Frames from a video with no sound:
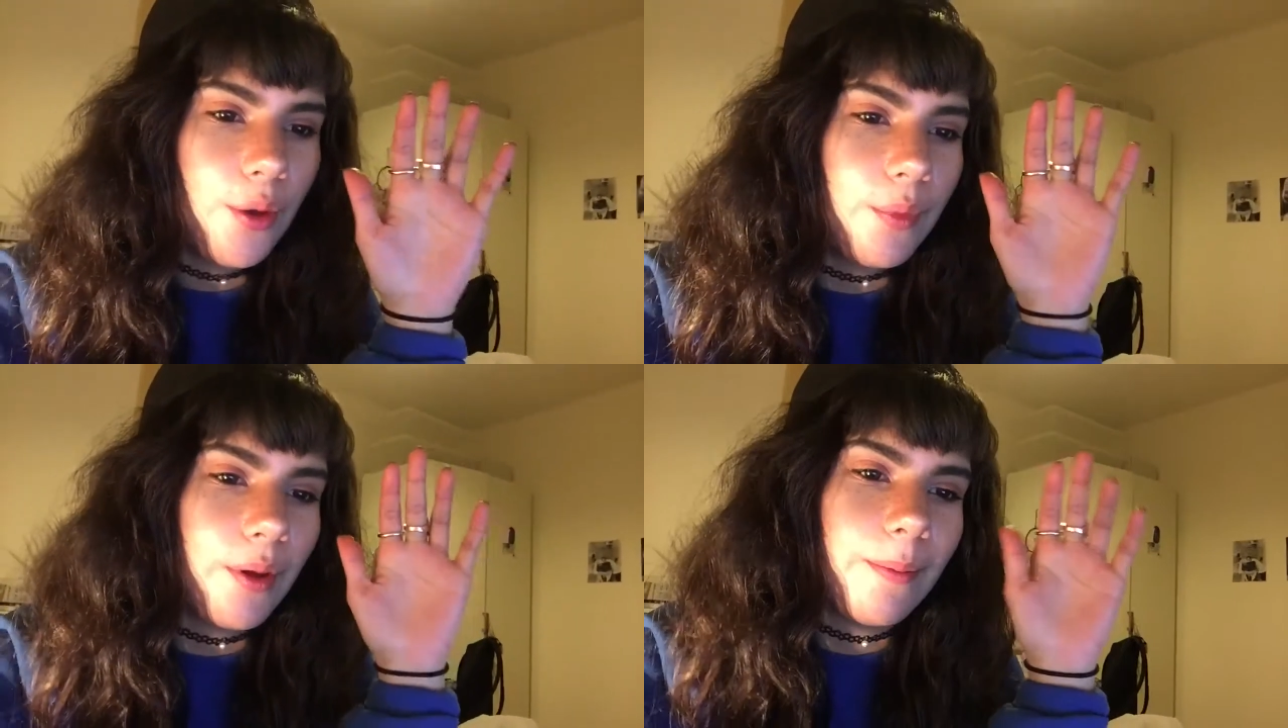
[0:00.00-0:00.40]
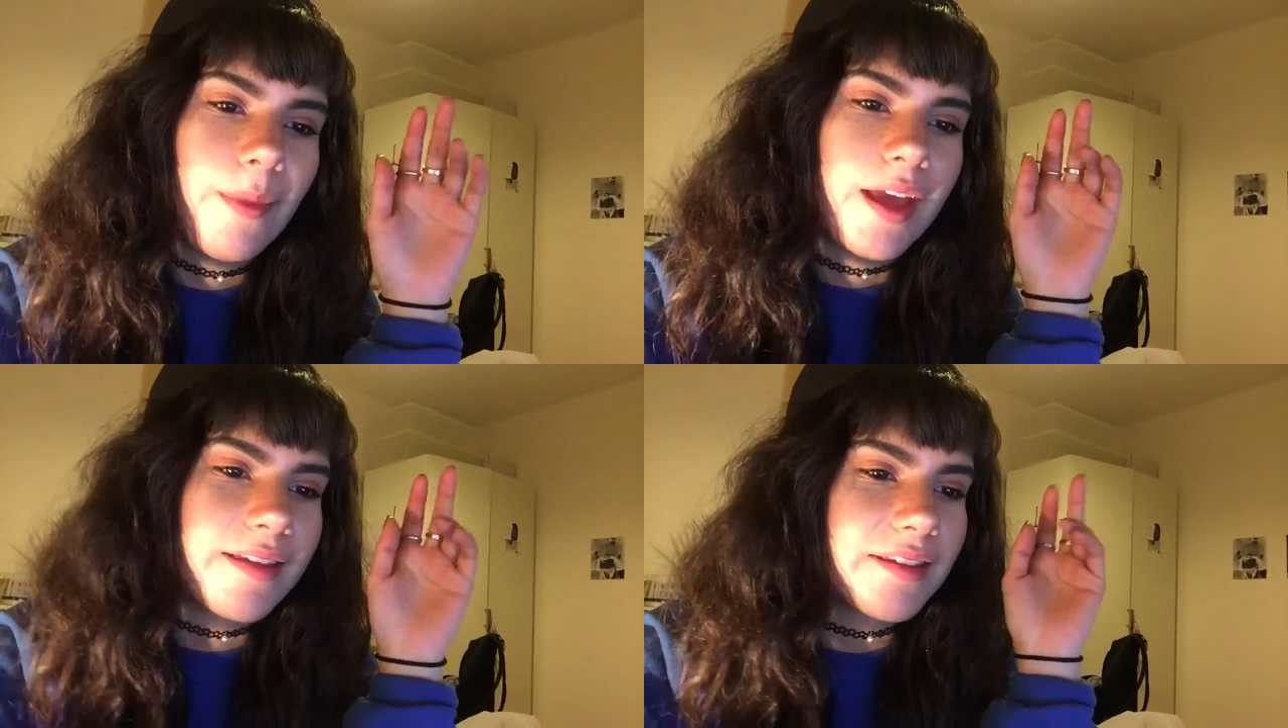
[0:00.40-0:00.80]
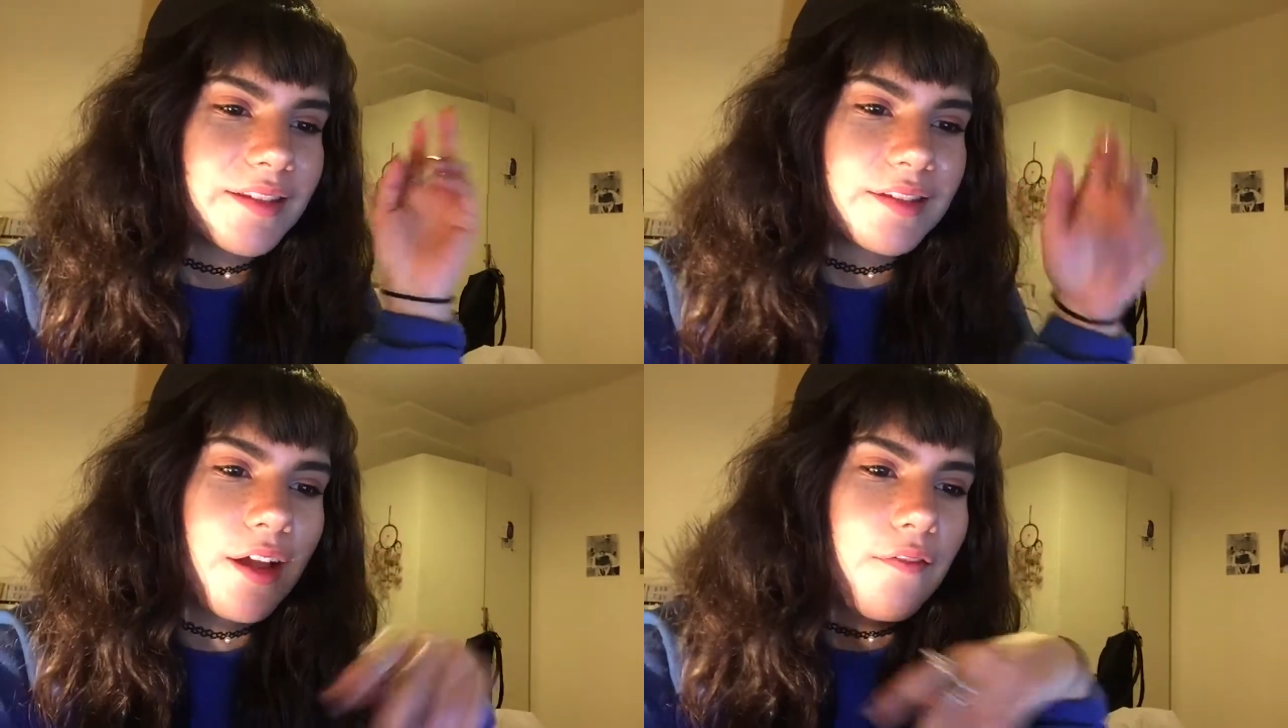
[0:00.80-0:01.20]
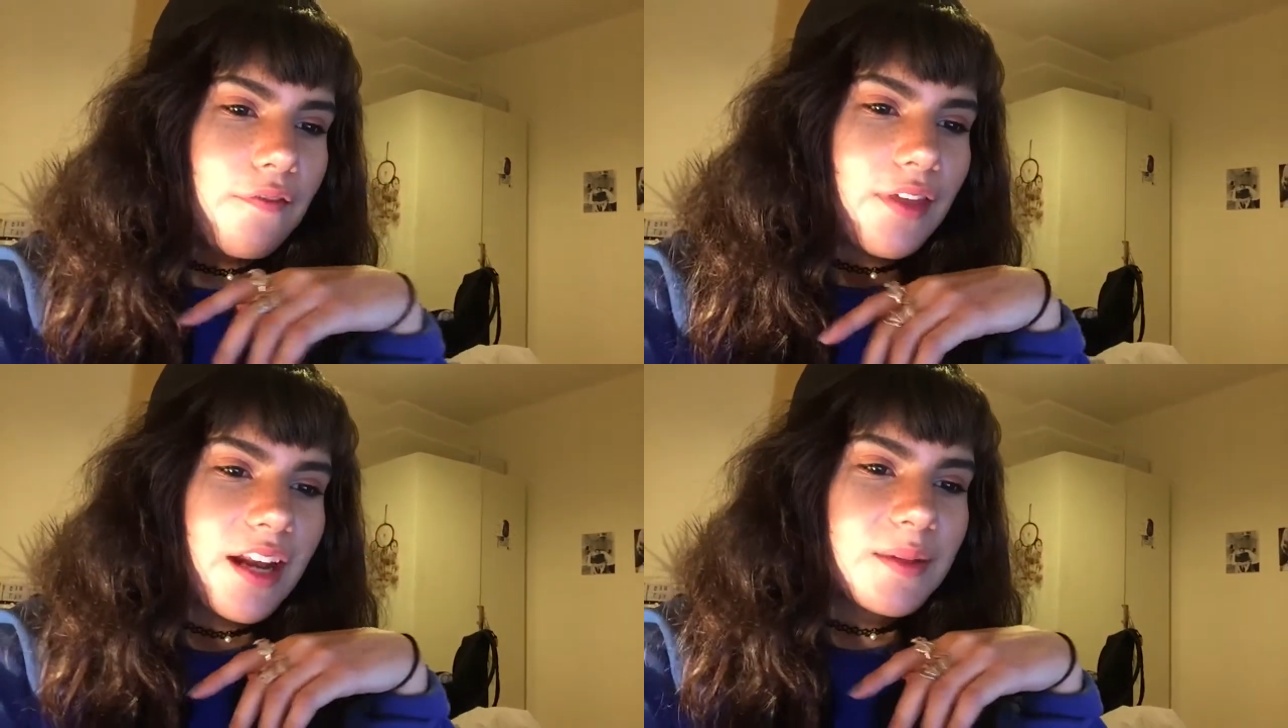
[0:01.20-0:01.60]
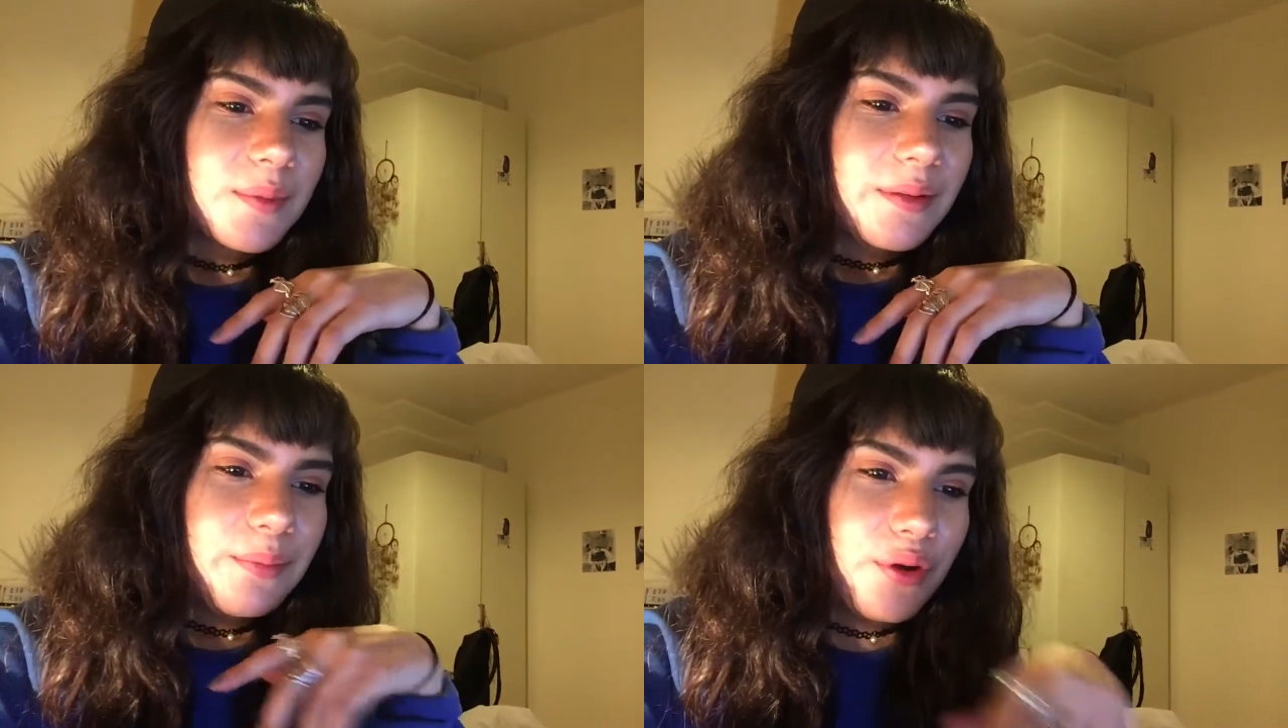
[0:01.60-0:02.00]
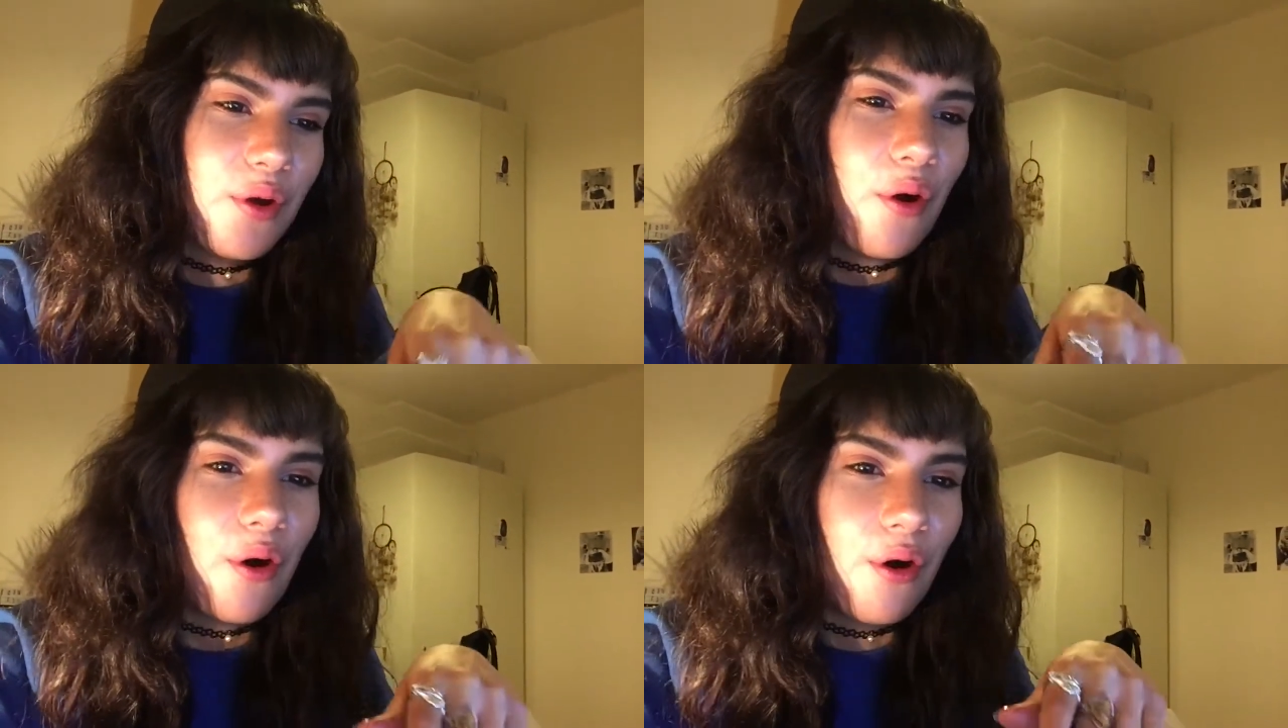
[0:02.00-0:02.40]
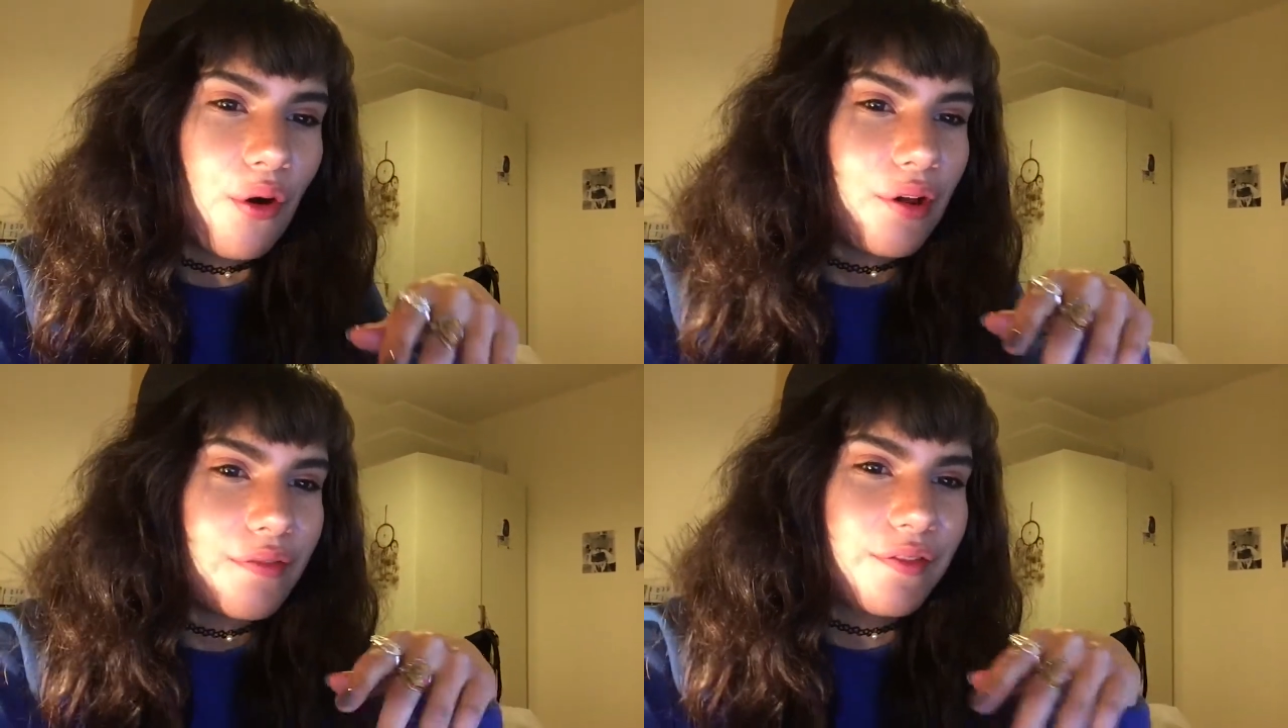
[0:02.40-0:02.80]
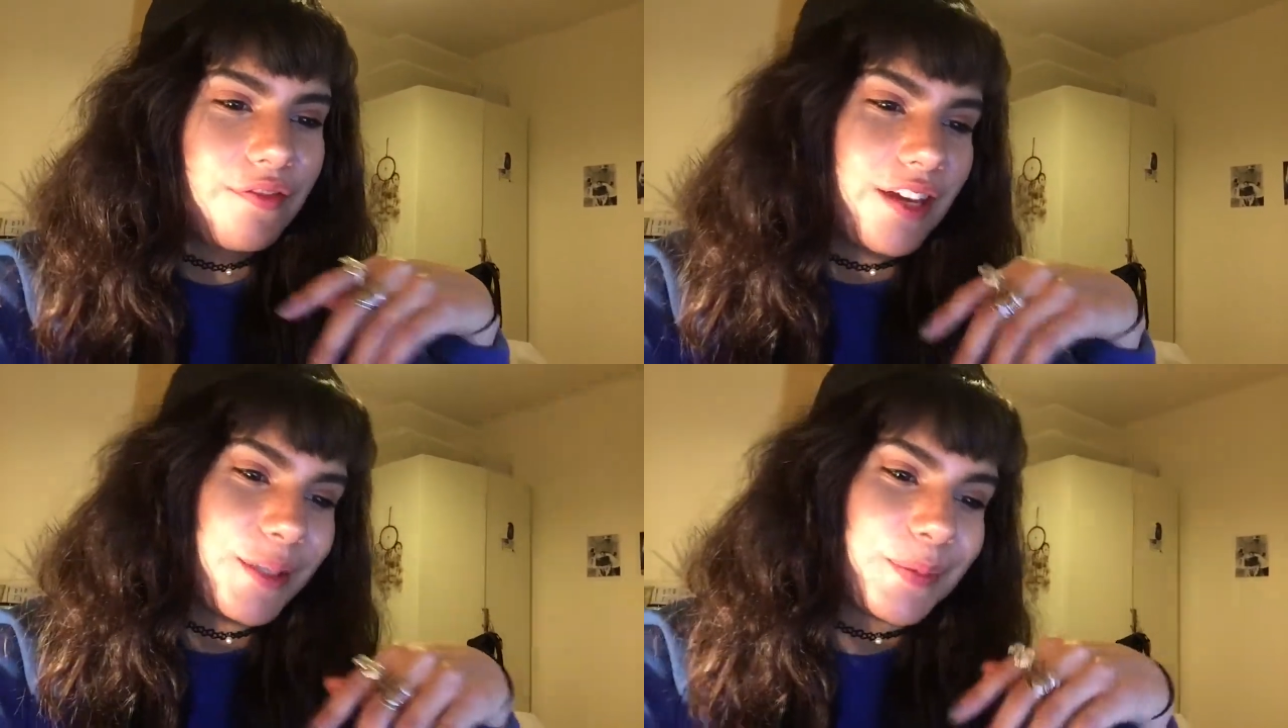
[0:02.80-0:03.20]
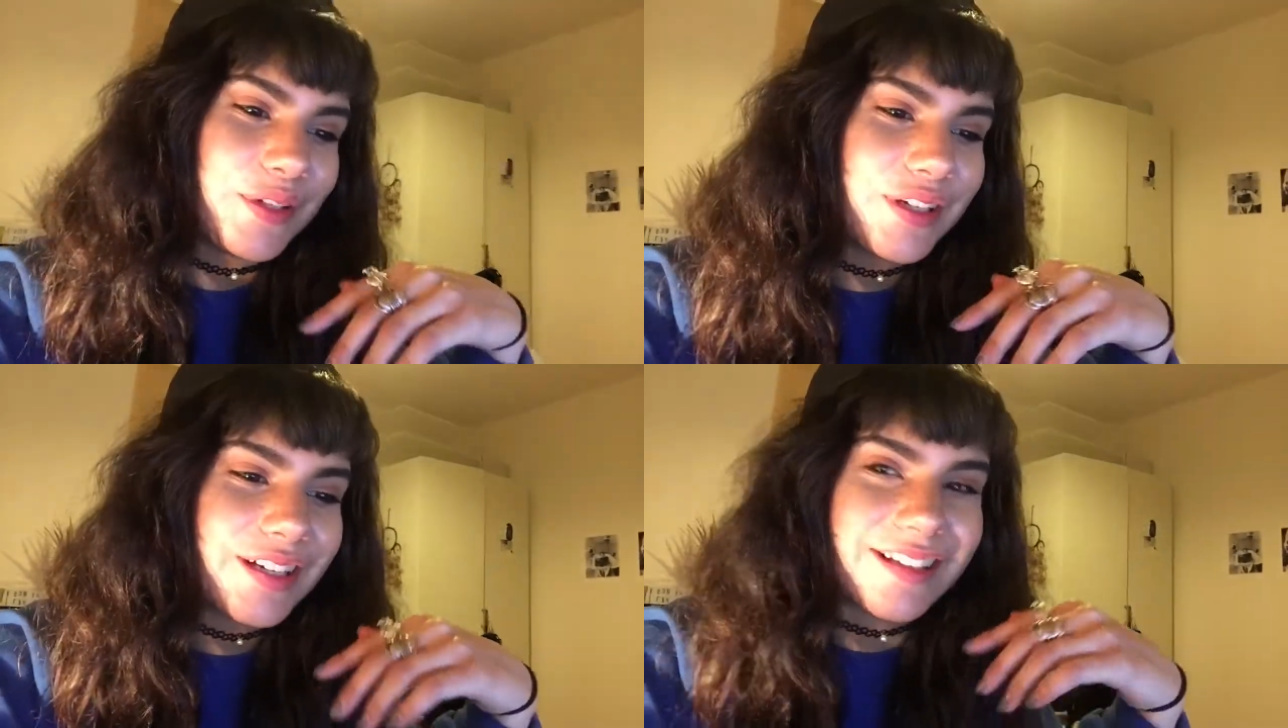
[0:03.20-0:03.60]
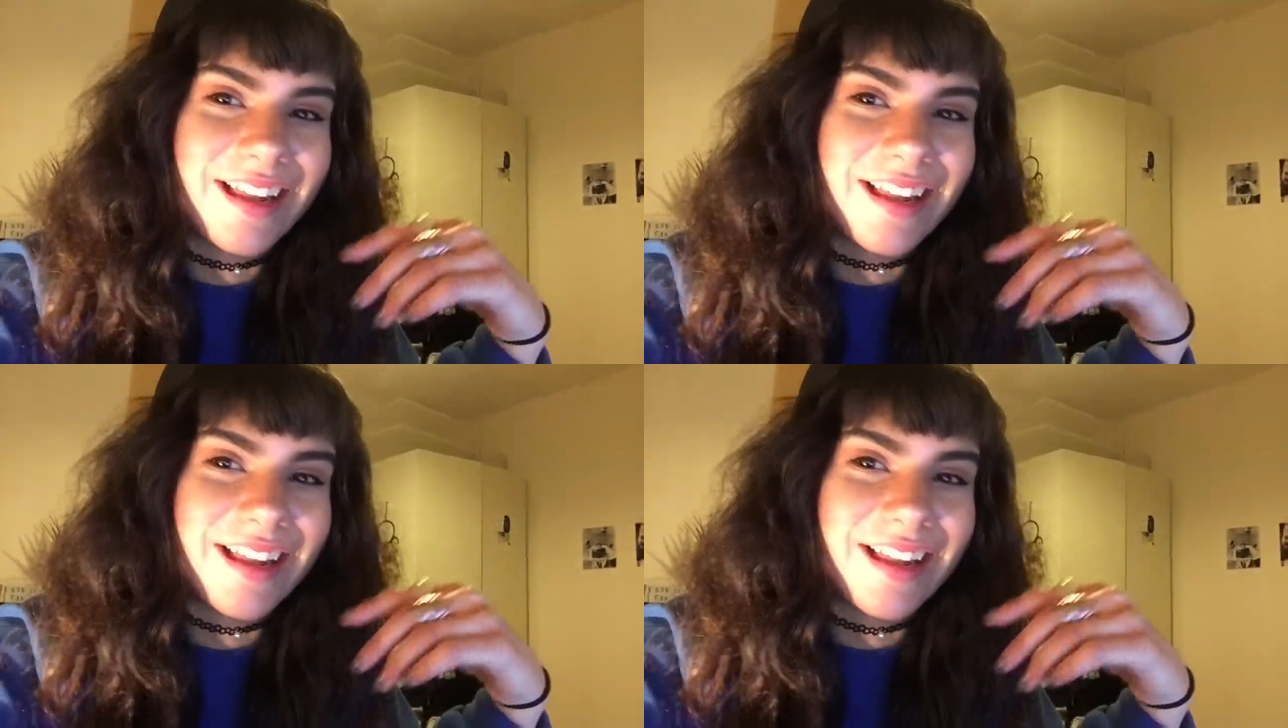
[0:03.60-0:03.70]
but mate, the stuff that has been put all over Facebook,